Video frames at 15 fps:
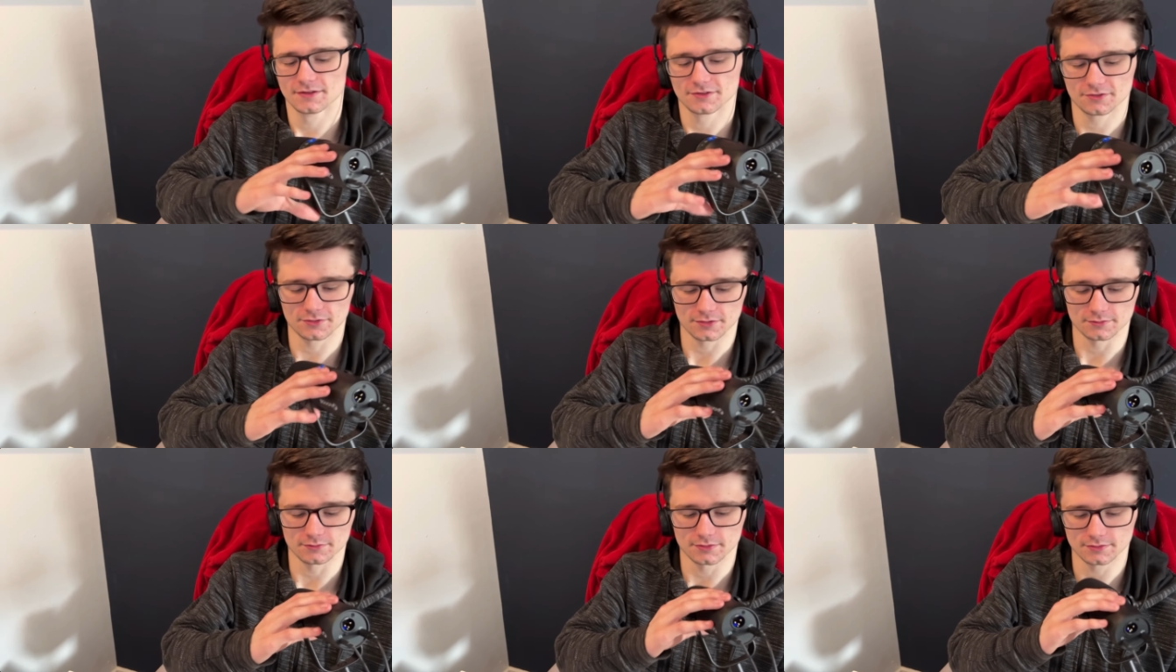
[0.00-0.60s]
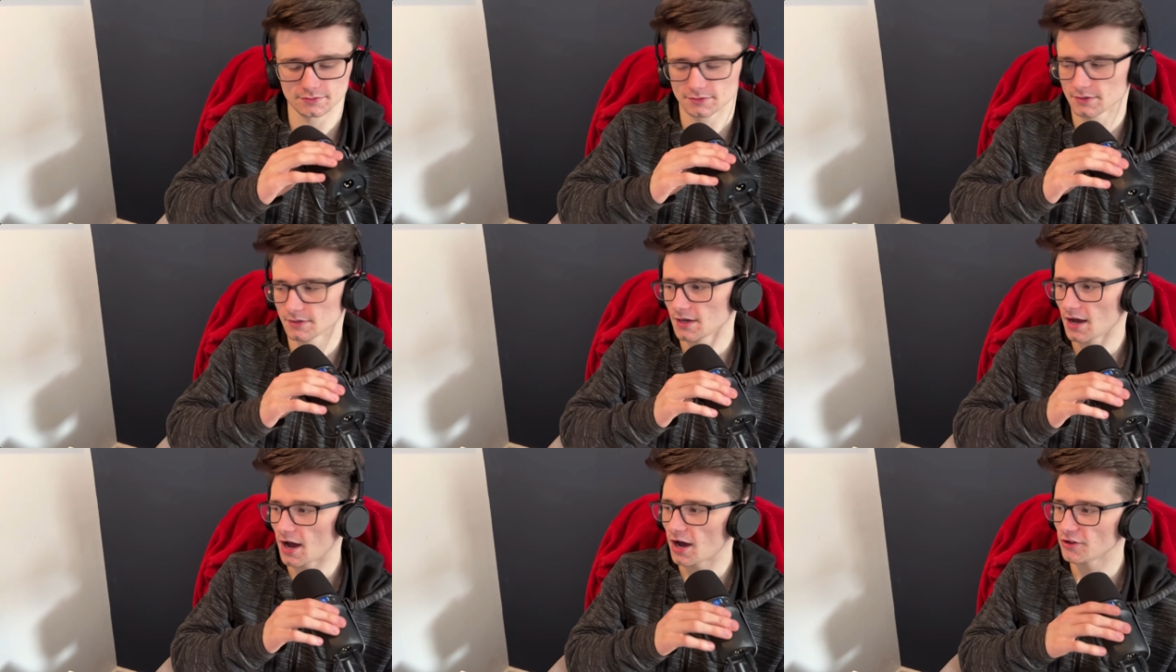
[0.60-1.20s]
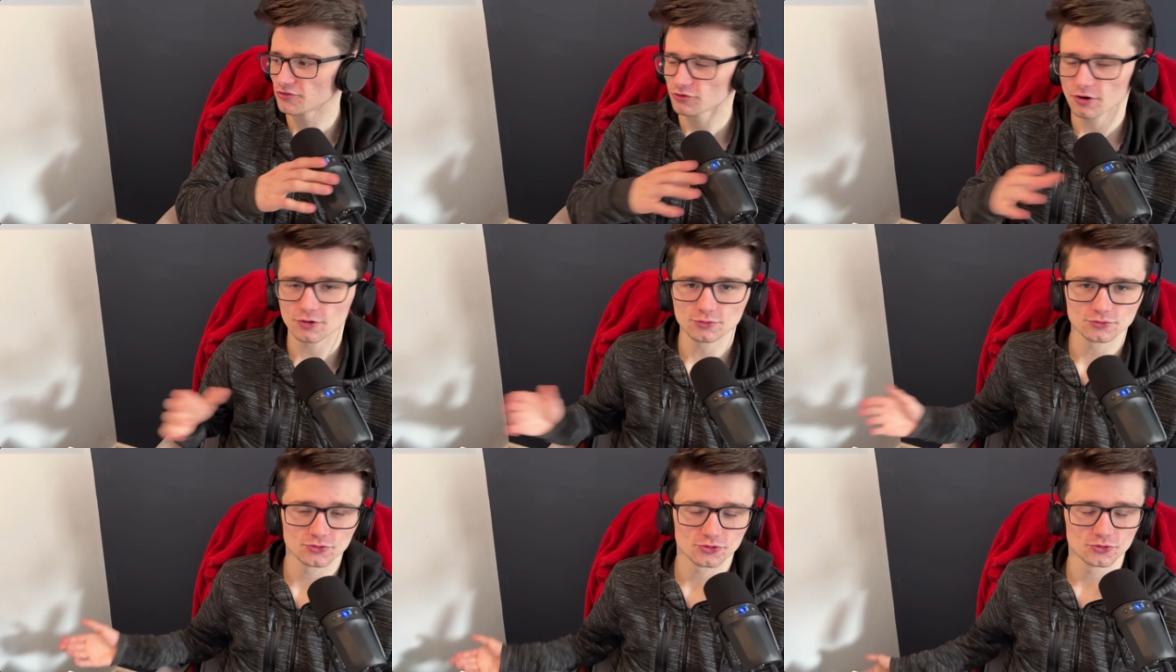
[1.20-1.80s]
sorry, uh, I
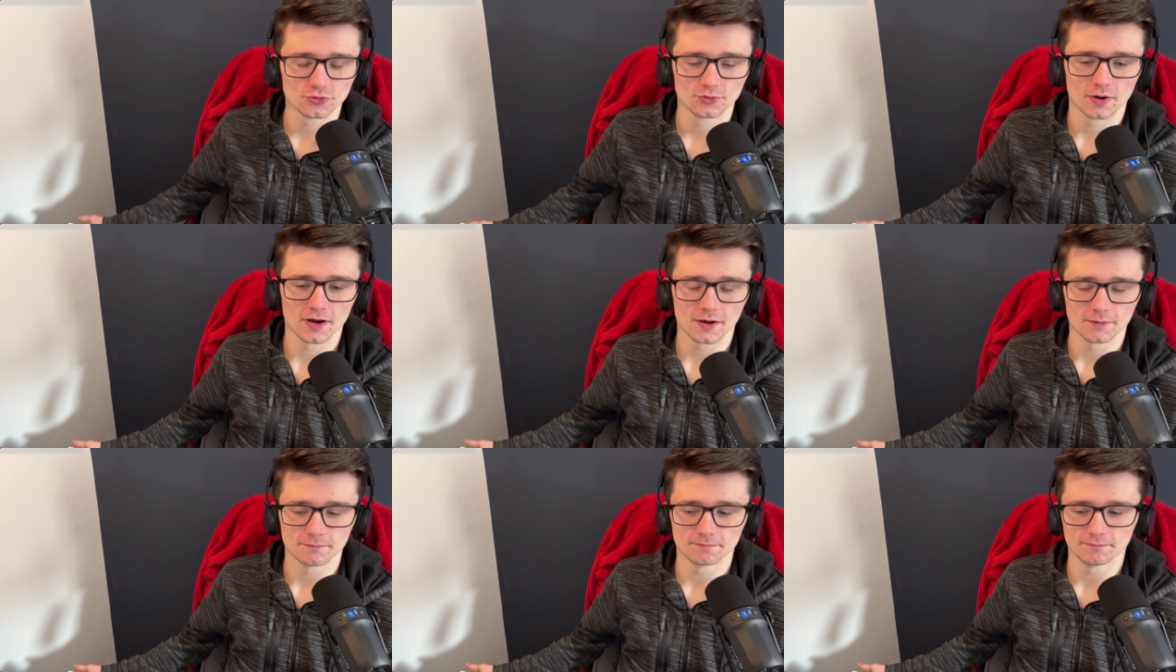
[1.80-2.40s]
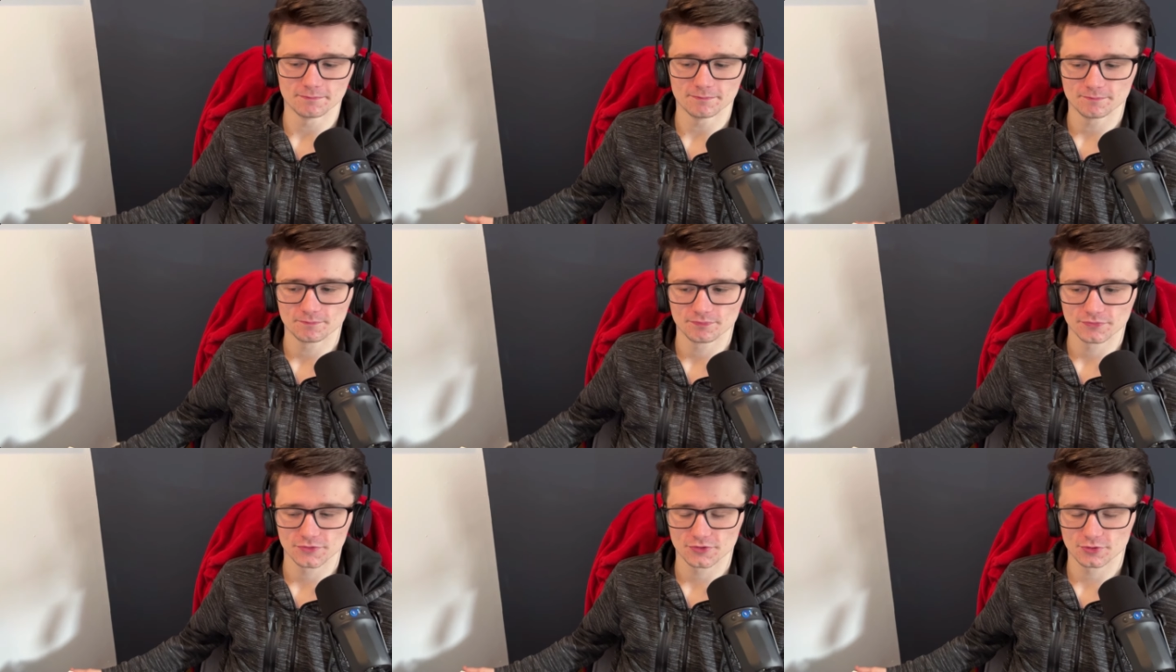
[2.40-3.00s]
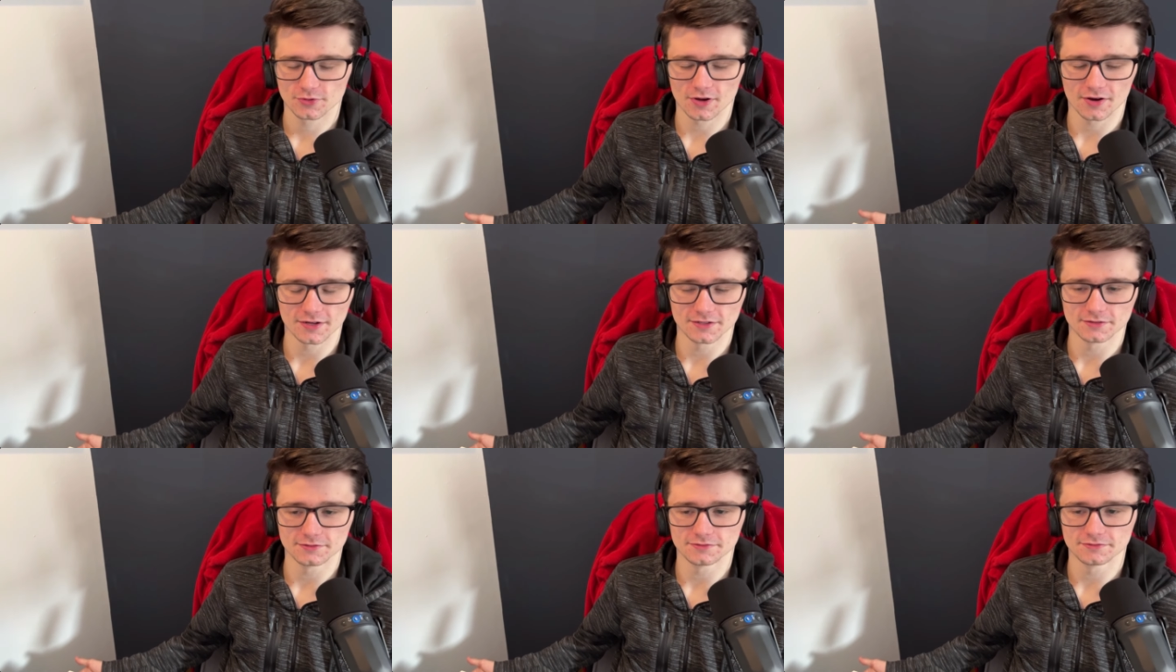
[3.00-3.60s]
struggle to um to
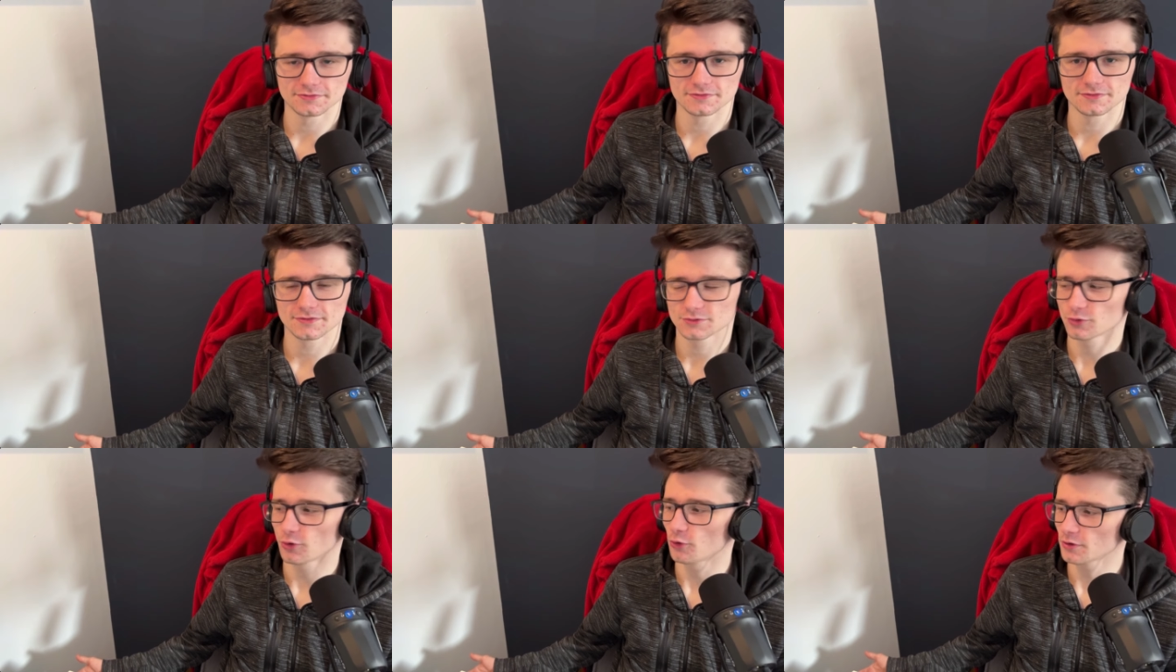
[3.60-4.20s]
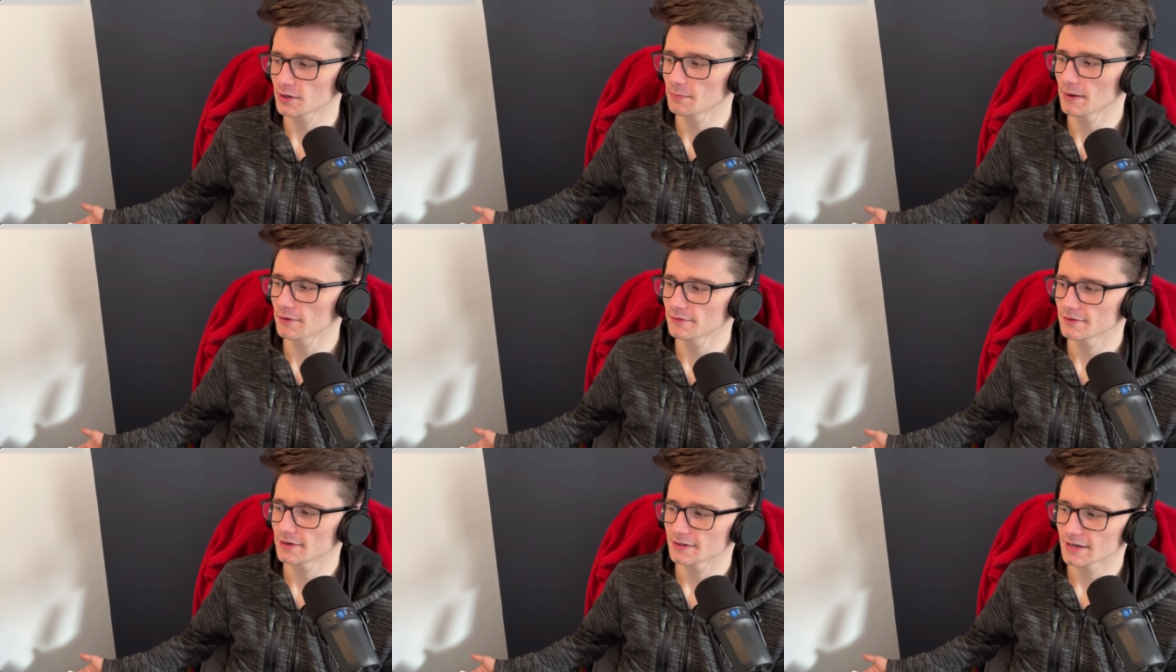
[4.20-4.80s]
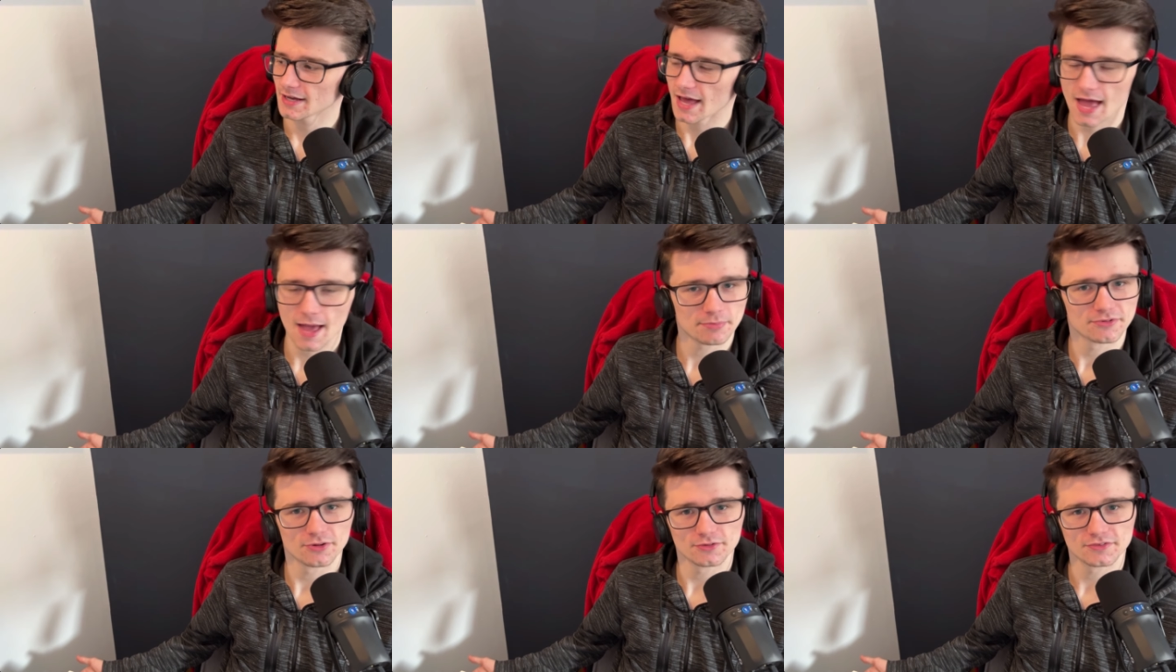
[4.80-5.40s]
kind of talk about
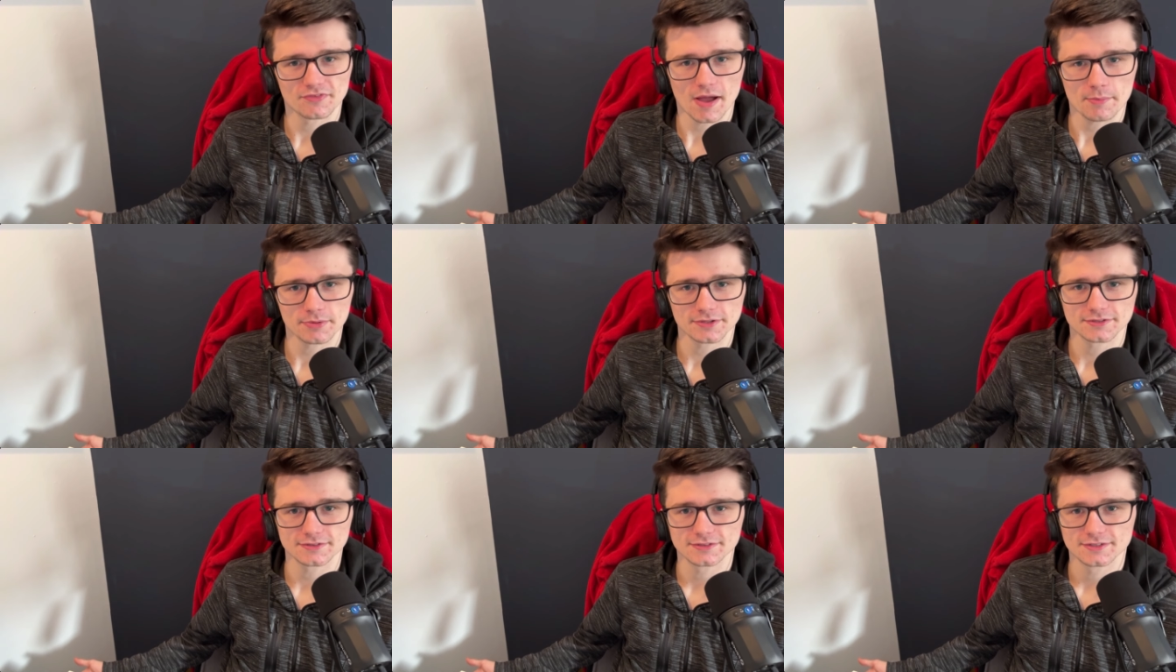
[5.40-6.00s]
episodes of Abbott